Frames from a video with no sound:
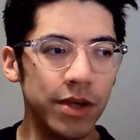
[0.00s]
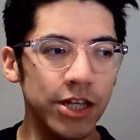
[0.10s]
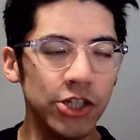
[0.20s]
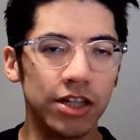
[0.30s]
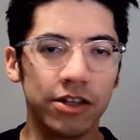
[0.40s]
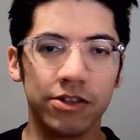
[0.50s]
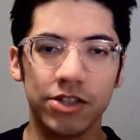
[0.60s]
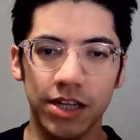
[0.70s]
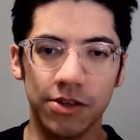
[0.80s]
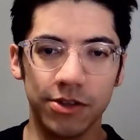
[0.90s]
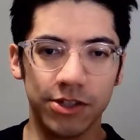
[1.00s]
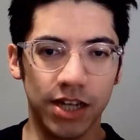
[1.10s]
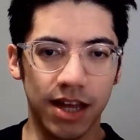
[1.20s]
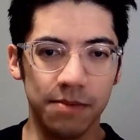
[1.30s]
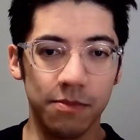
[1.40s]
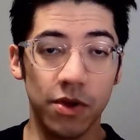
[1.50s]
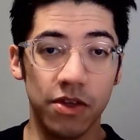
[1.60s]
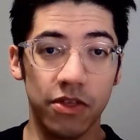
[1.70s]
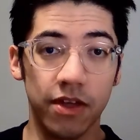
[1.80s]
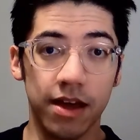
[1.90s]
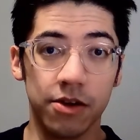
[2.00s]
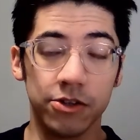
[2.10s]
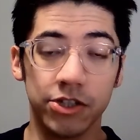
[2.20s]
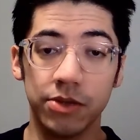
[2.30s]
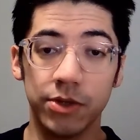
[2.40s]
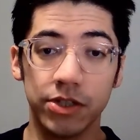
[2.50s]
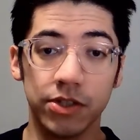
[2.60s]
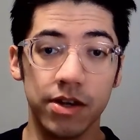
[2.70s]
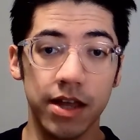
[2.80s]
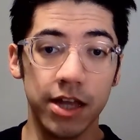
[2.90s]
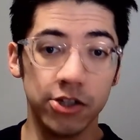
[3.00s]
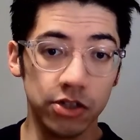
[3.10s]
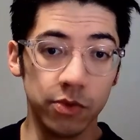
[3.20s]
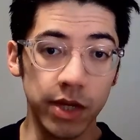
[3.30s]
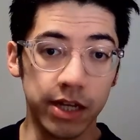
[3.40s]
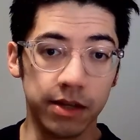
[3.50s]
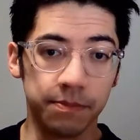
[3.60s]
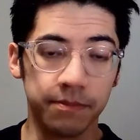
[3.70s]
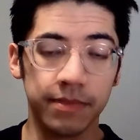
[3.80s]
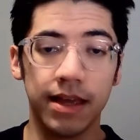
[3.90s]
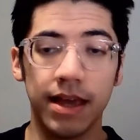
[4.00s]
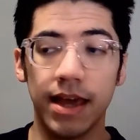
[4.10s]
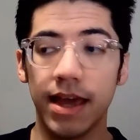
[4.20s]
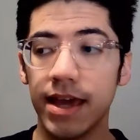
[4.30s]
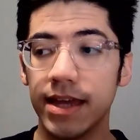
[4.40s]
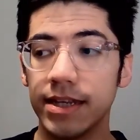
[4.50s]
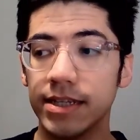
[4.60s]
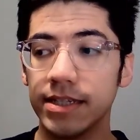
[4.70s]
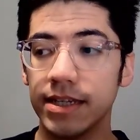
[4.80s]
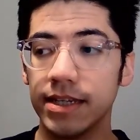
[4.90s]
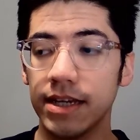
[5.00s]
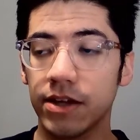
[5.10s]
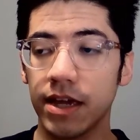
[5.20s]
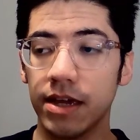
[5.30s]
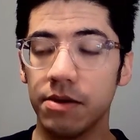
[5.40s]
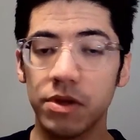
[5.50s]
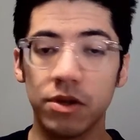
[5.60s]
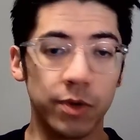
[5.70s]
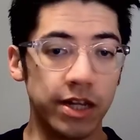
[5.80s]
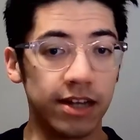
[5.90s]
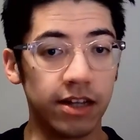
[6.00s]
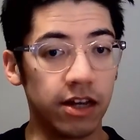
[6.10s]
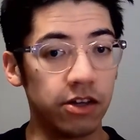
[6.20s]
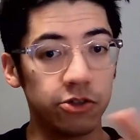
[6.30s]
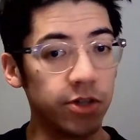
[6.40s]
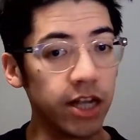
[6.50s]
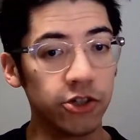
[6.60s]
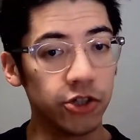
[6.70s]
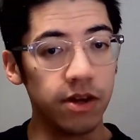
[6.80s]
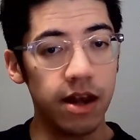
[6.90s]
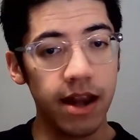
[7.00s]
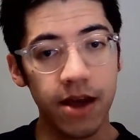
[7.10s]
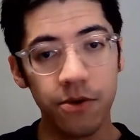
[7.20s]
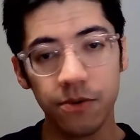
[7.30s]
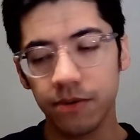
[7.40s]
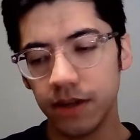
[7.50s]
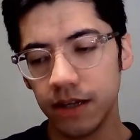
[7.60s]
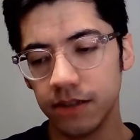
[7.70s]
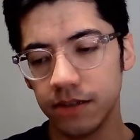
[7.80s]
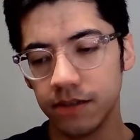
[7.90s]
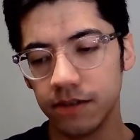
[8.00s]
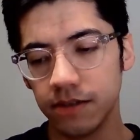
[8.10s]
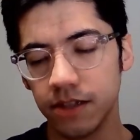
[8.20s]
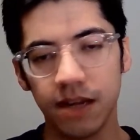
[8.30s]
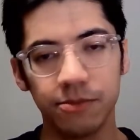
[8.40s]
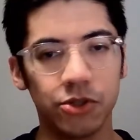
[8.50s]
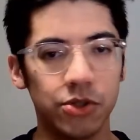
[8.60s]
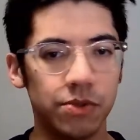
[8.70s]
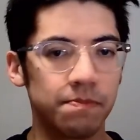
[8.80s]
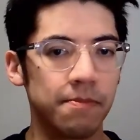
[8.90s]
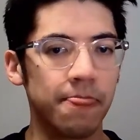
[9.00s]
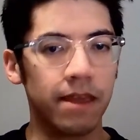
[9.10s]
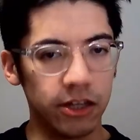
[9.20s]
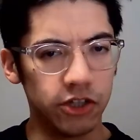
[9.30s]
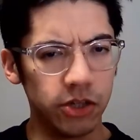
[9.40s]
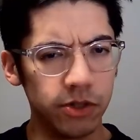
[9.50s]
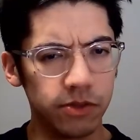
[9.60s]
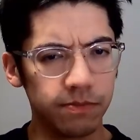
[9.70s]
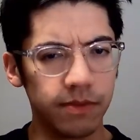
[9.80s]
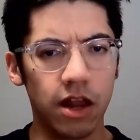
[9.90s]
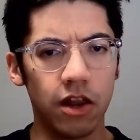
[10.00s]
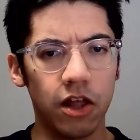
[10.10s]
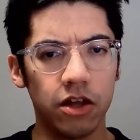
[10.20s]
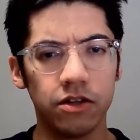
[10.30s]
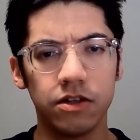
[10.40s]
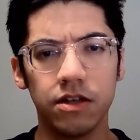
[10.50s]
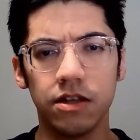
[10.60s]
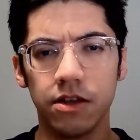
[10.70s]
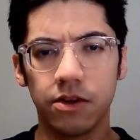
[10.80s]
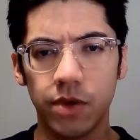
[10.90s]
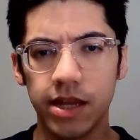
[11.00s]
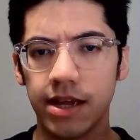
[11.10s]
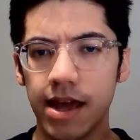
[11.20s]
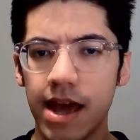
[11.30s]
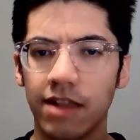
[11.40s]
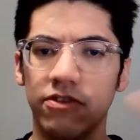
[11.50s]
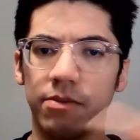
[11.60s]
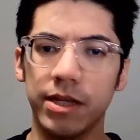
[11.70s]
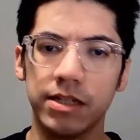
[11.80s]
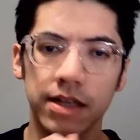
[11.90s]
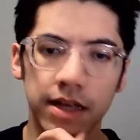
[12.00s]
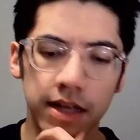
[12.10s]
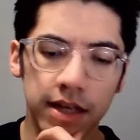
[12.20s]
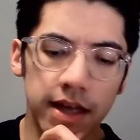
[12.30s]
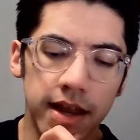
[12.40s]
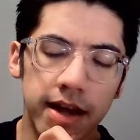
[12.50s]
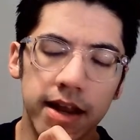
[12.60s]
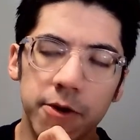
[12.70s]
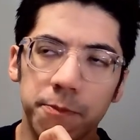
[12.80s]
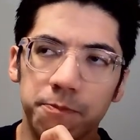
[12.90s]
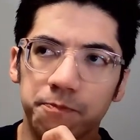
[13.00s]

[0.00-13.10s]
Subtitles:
shall continue this time with our series on ancient Greek. And okay, we already had our introduction. Now it is time to get serious and learn the Greek alphabet. Now,